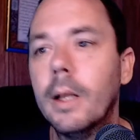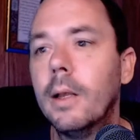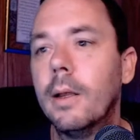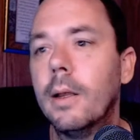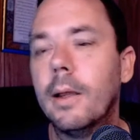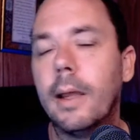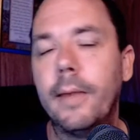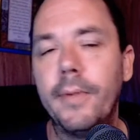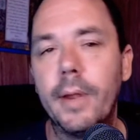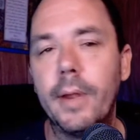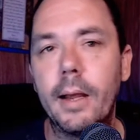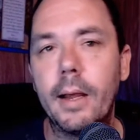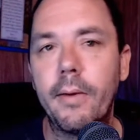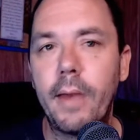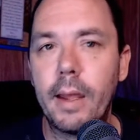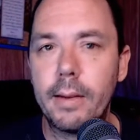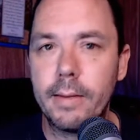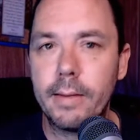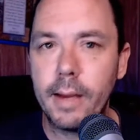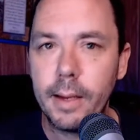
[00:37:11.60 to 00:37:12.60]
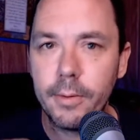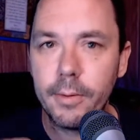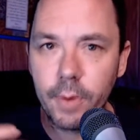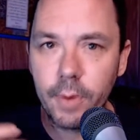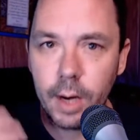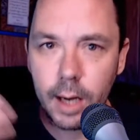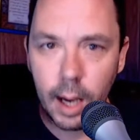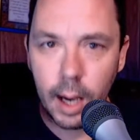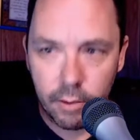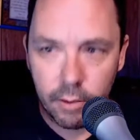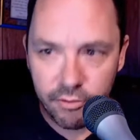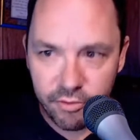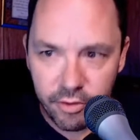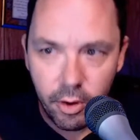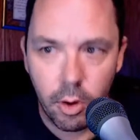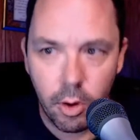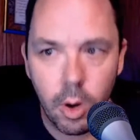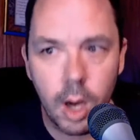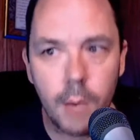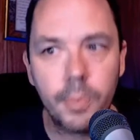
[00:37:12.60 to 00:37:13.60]
And then I've had times where I got
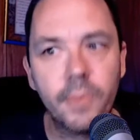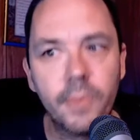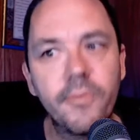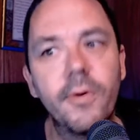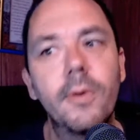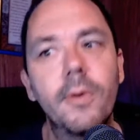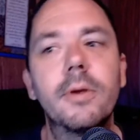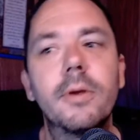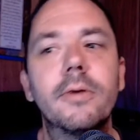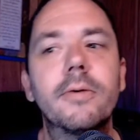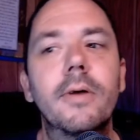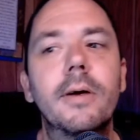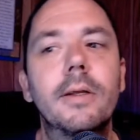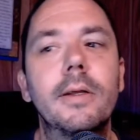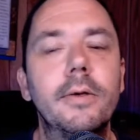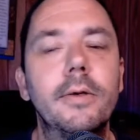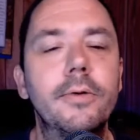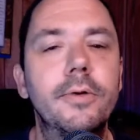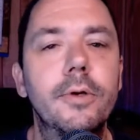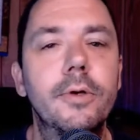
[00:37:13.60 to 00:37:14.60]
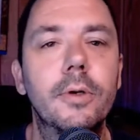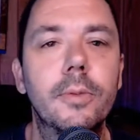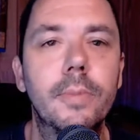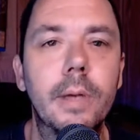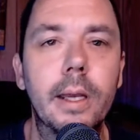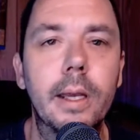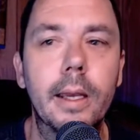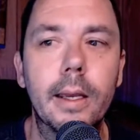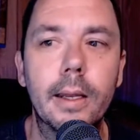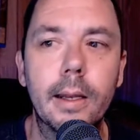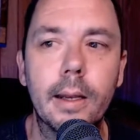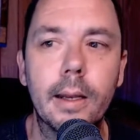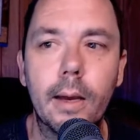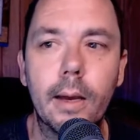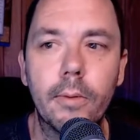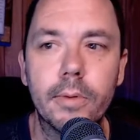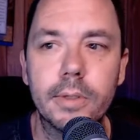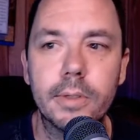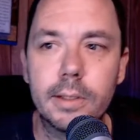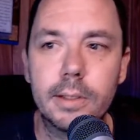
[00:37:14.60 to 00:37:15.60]
so hyper focused on YouTube and I
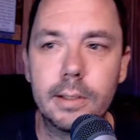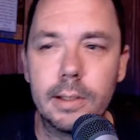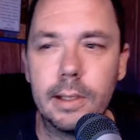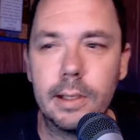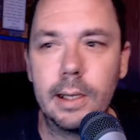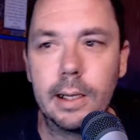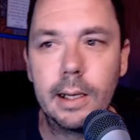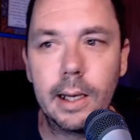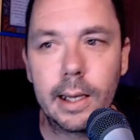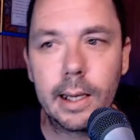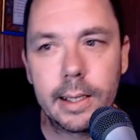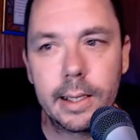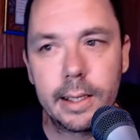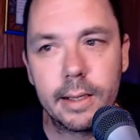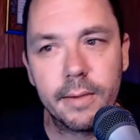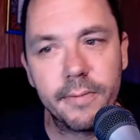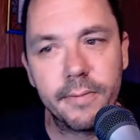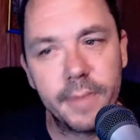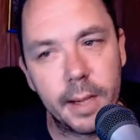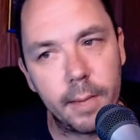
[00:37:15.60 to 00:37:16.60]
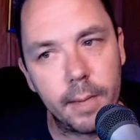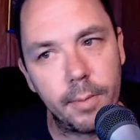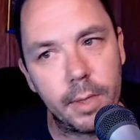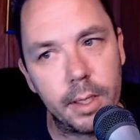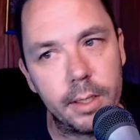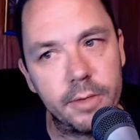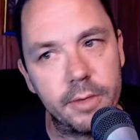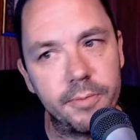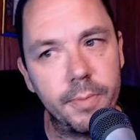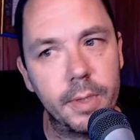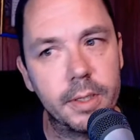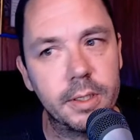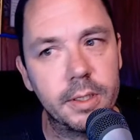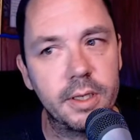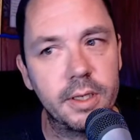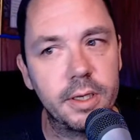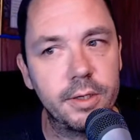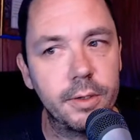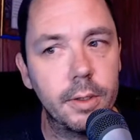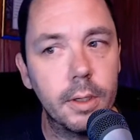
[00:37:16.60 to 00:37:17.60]
was neglecting the family as much as
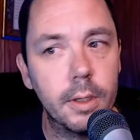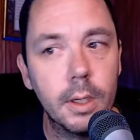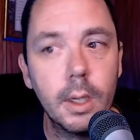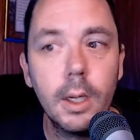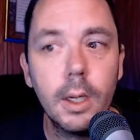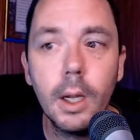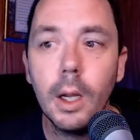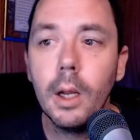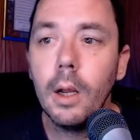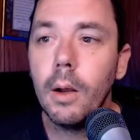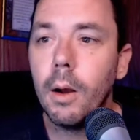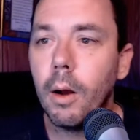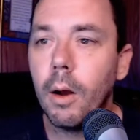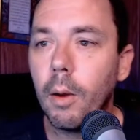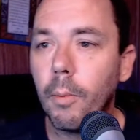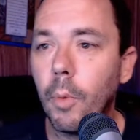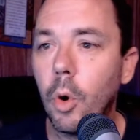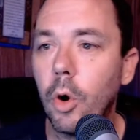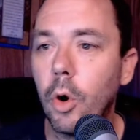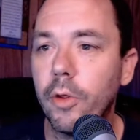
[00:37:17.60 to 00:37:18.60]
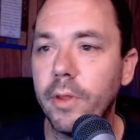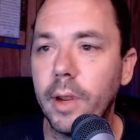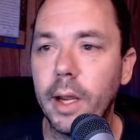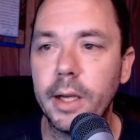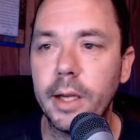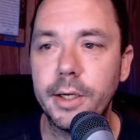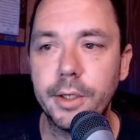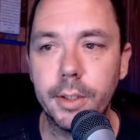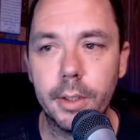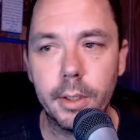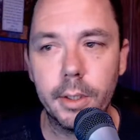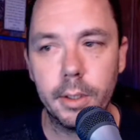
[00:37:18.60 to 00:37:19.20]
I should, or more than I should.